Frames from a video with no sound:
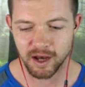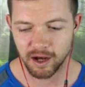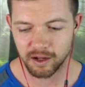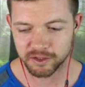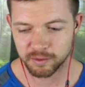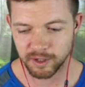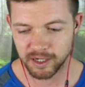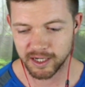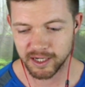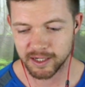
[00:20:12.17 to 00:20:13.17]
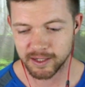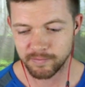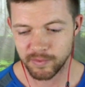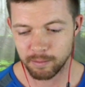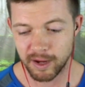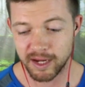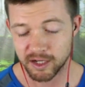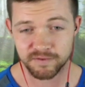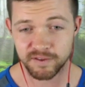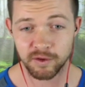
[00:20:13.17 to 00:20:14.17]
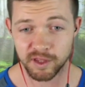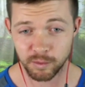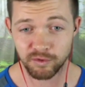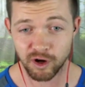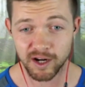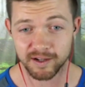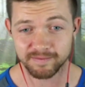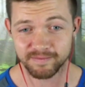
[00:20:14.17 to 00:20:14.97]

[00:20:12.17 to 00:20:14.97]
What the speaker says: ultimately make us feel that we're right.